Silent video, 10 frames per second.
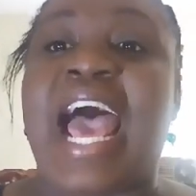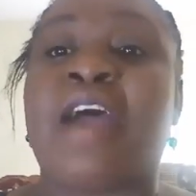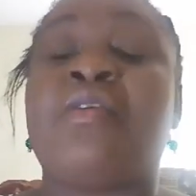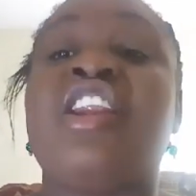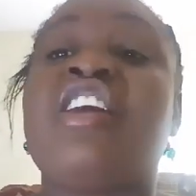
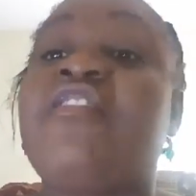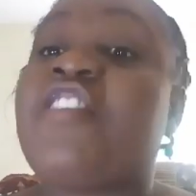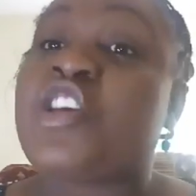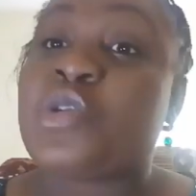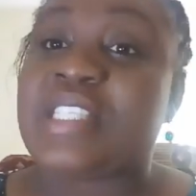I would love
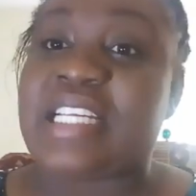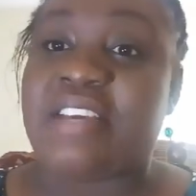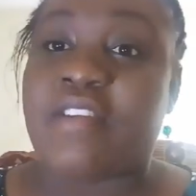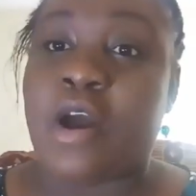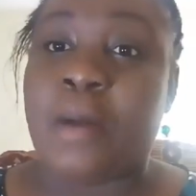for you to
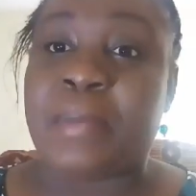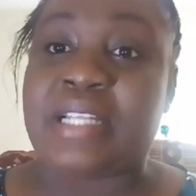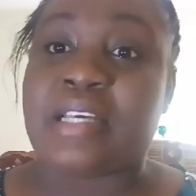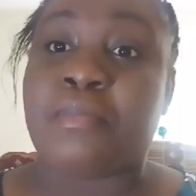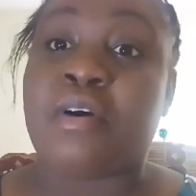leave a
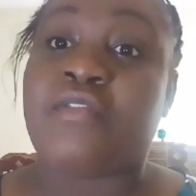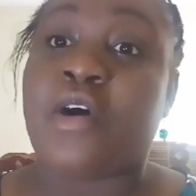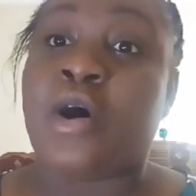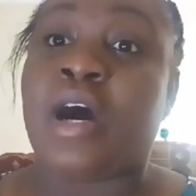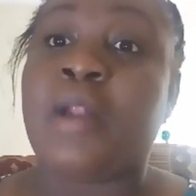comment
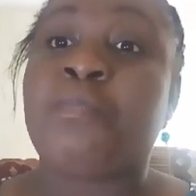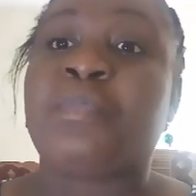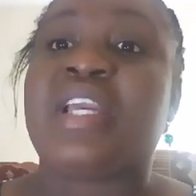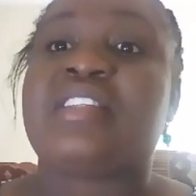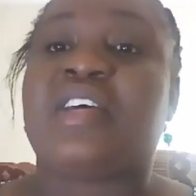above all,
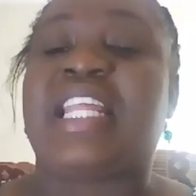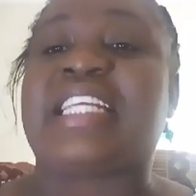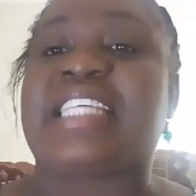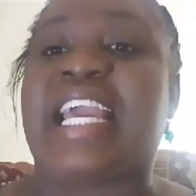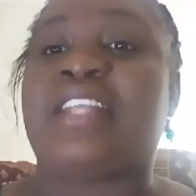so
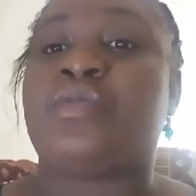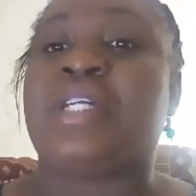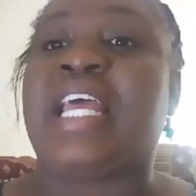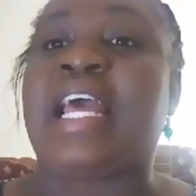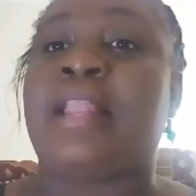that it
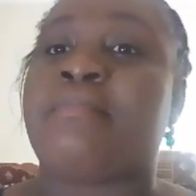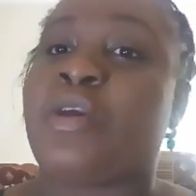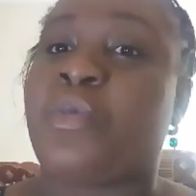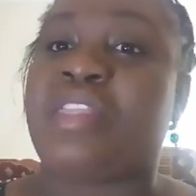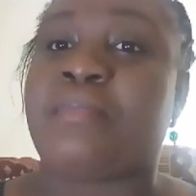will help
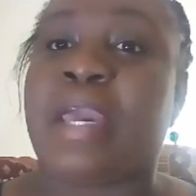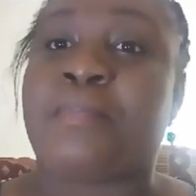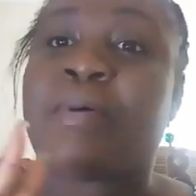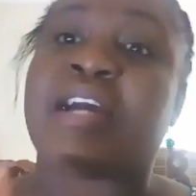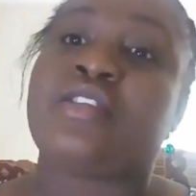me with
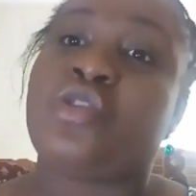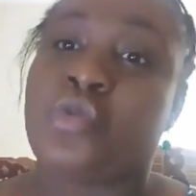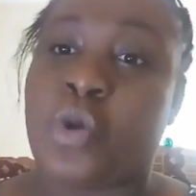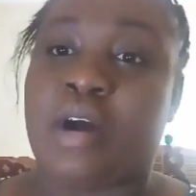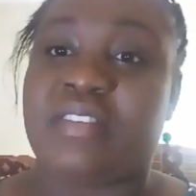my part
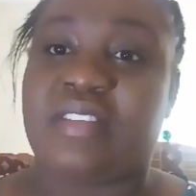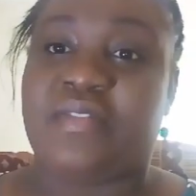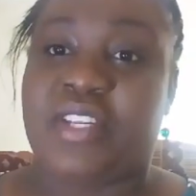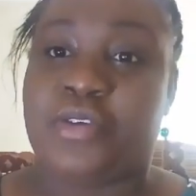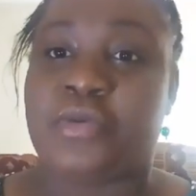2 of the
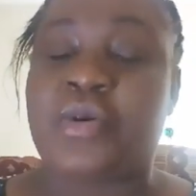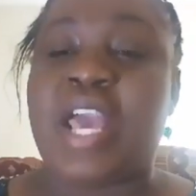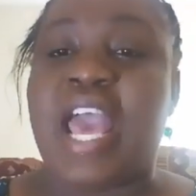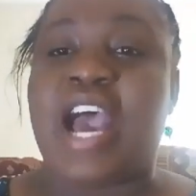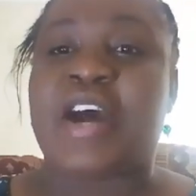video.
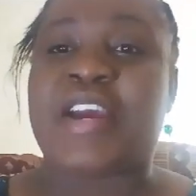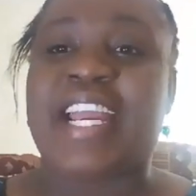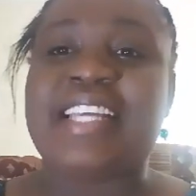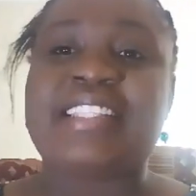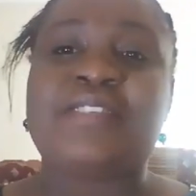All
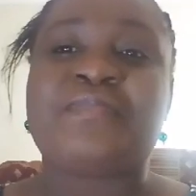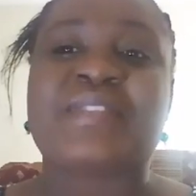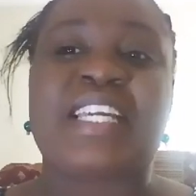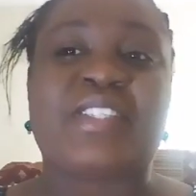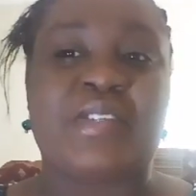right,
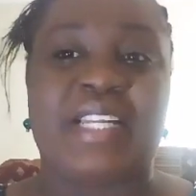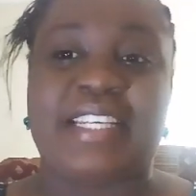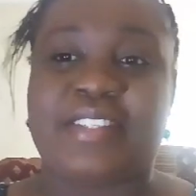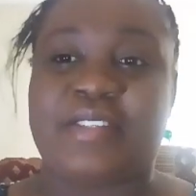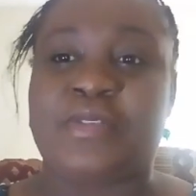so
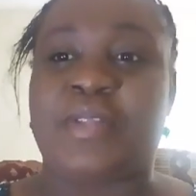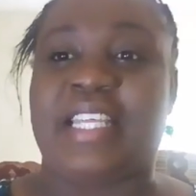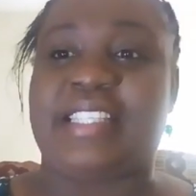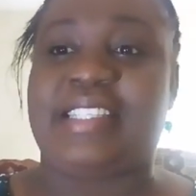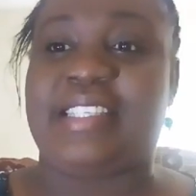let's do
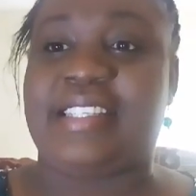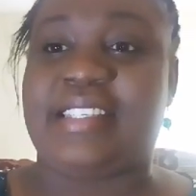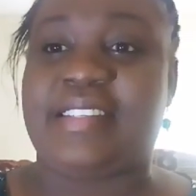this.